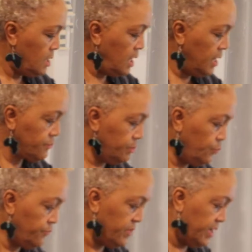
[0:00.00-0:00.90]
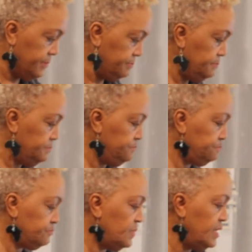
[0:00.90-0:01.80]
I removed that.
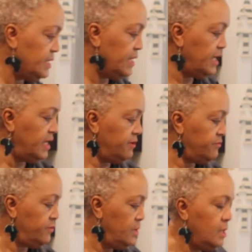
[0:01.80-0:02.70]
And I have